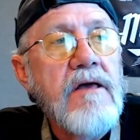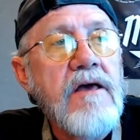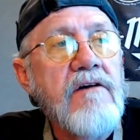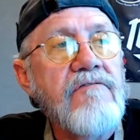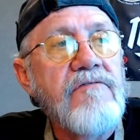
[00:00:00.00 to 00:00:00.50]

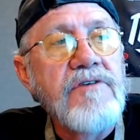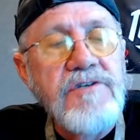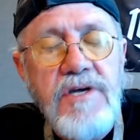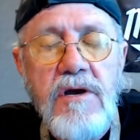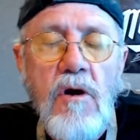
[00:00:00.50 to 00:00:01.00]
If the
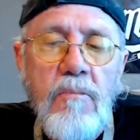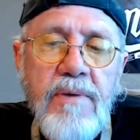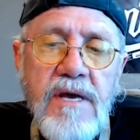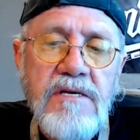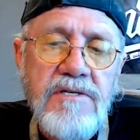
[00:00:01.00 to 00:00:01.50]

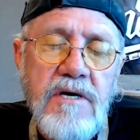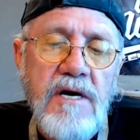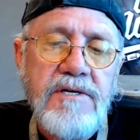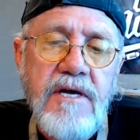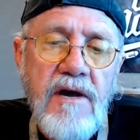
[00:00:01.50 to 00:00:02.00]
GOPs
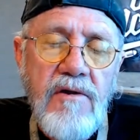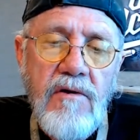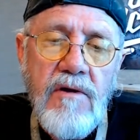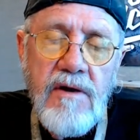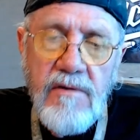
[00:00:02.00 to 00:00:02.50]
got
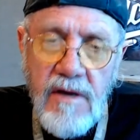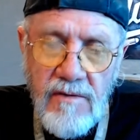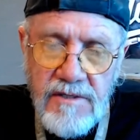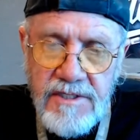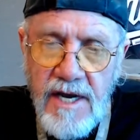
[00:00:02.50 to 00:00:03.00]
together
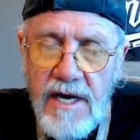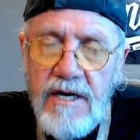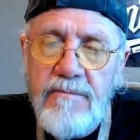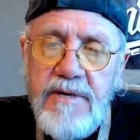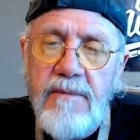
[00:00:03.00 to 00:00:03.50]
and the
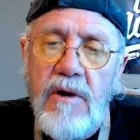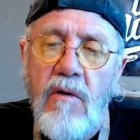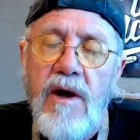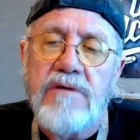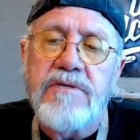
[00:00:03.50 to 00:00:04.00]
stand-up
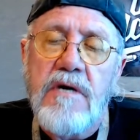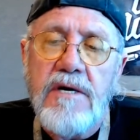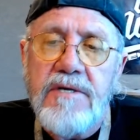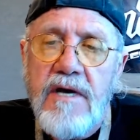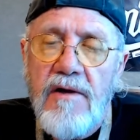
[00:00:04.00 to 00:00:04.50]
Democrats
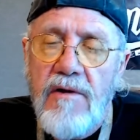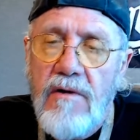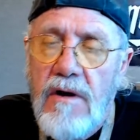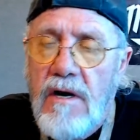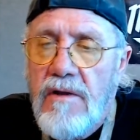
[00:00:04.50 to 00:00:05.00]
got together,